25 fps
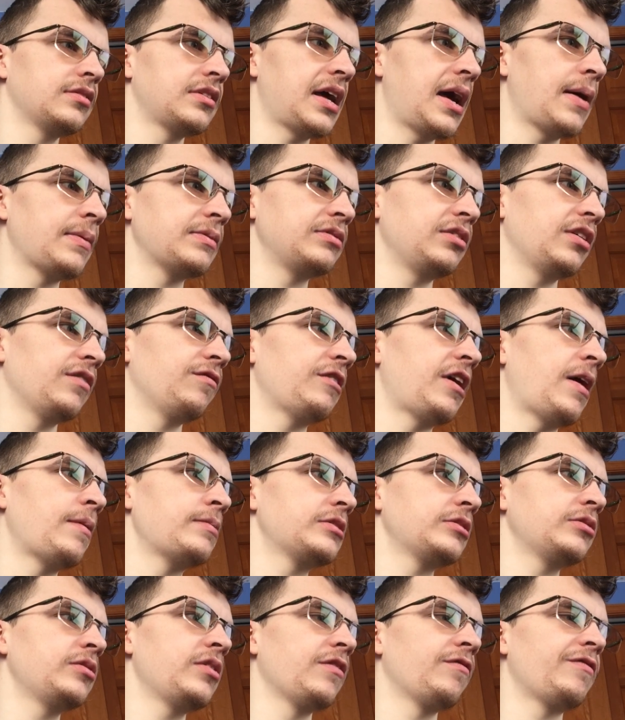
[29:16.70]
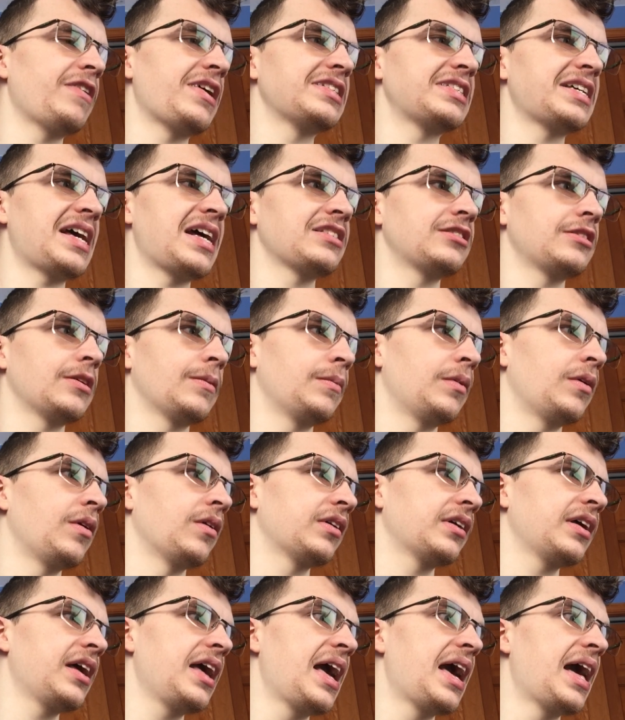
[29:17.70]
Absolutely fantastic
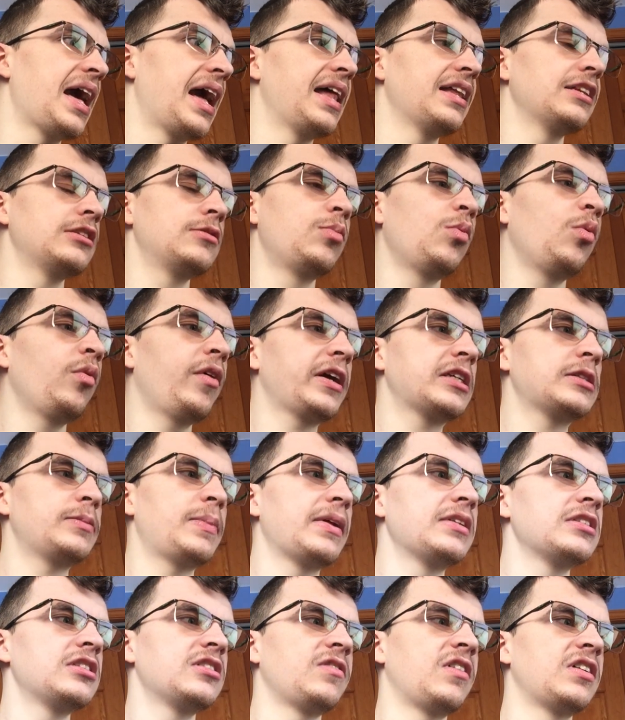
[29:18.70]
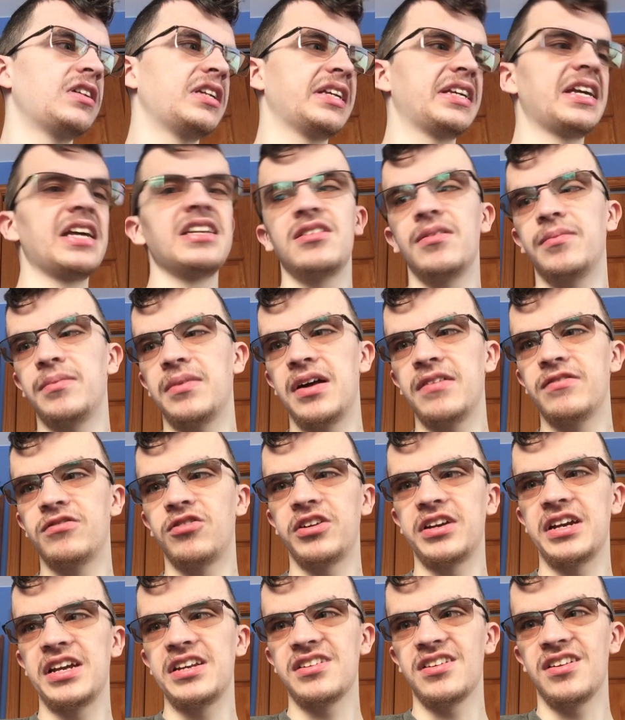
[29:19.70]
book. And it's more expensive on the Kindle
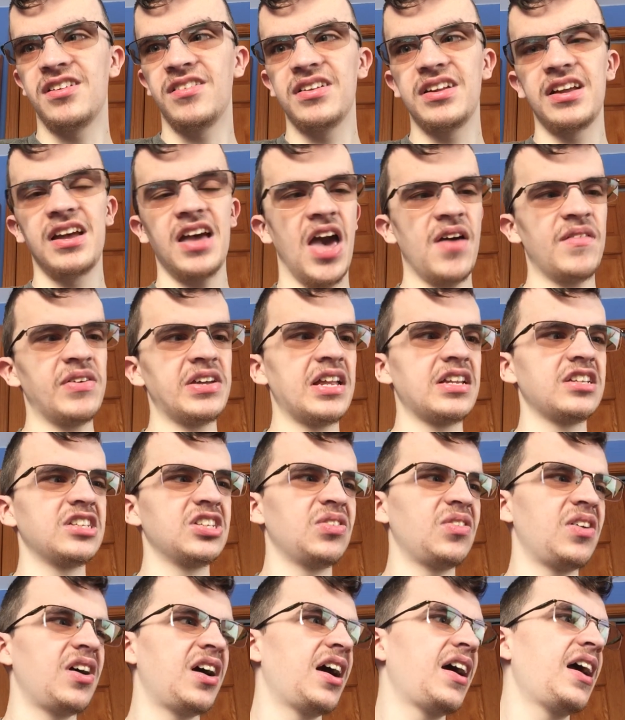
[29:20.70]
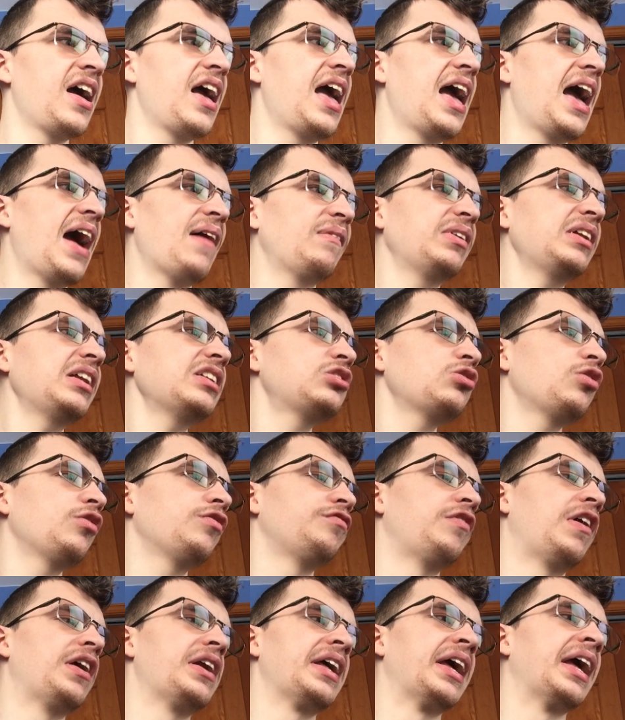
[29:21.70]
for Kindle. I find that so
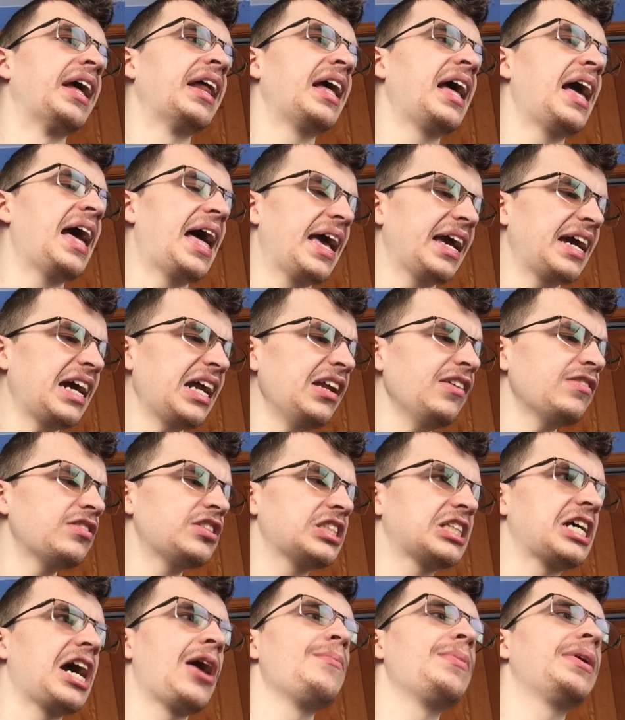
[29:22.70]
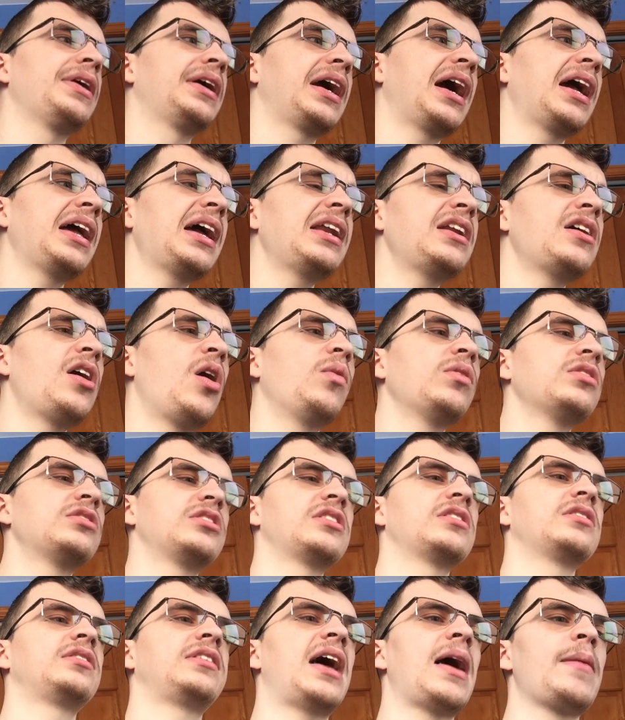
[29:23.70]
funny. And kind of scummy. I know it's
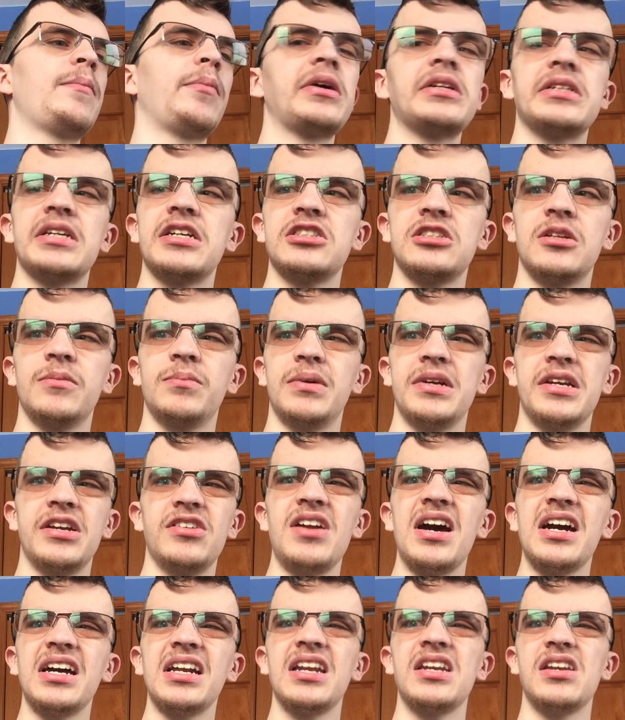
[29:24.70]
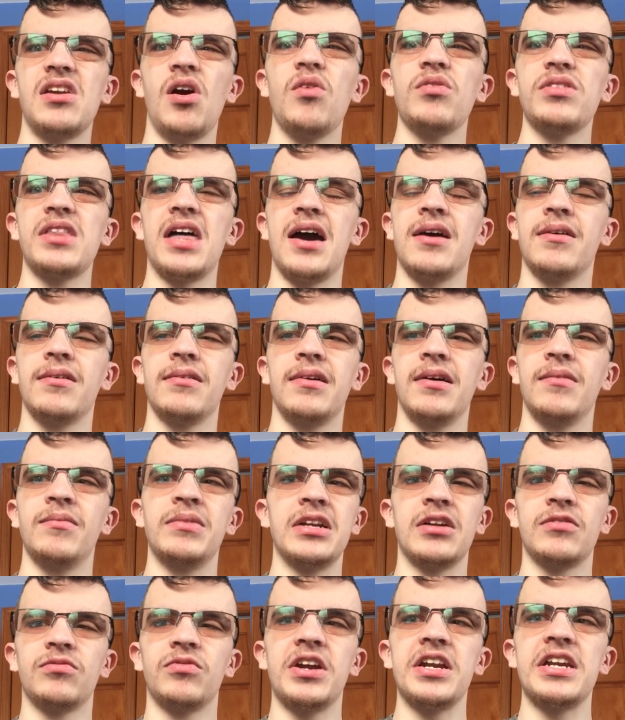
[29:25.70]
a library edition, but you're not gonna know that
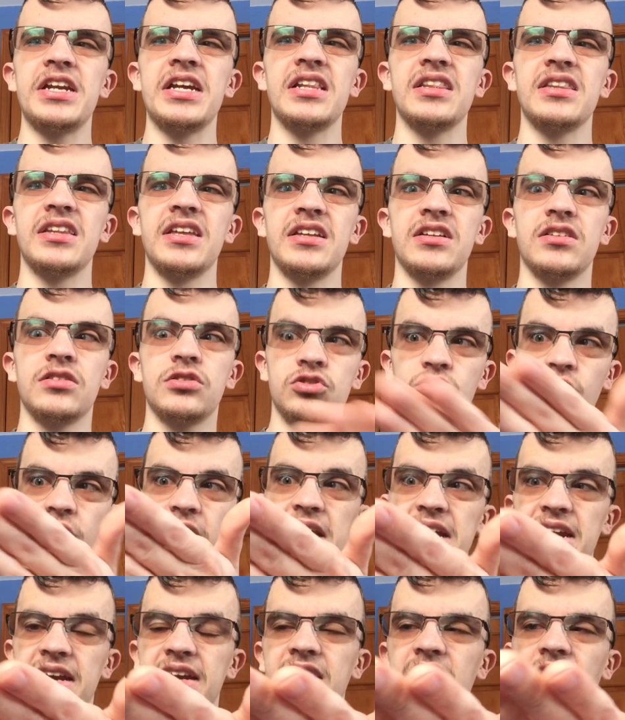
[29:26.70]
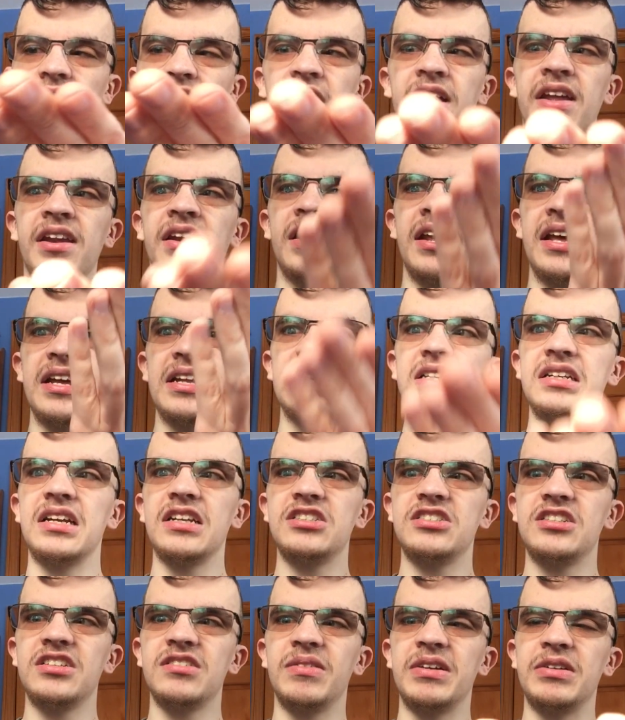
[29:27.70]
when you're reading the trade on
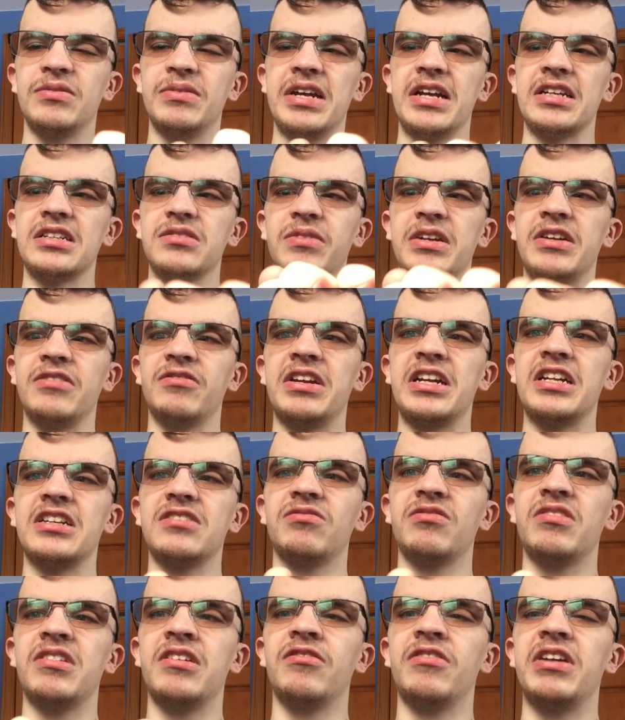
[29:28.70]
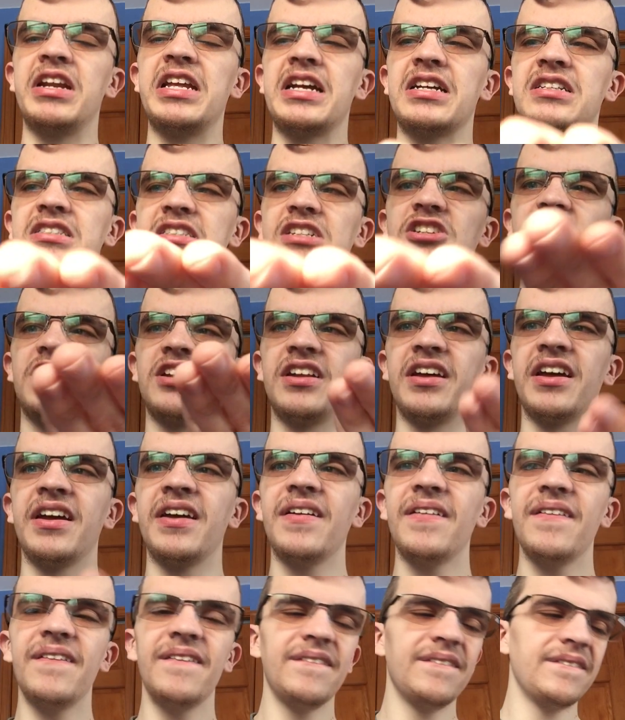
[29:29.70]
reading it digitally.